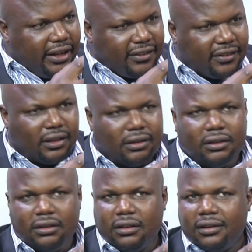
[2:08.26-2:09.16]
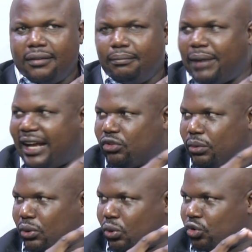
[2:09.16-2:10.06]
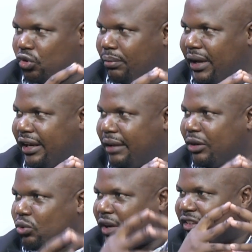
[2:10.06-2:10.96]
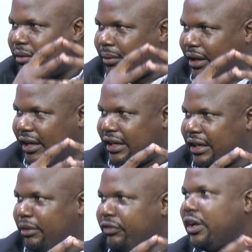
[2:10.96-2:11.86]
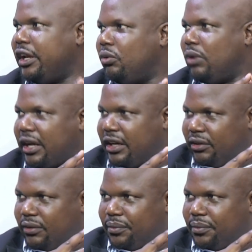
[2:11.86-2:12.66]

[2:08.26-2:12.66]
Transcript: say, Basso Roxoma, never took a Jevagal and never forgot a Guangalino.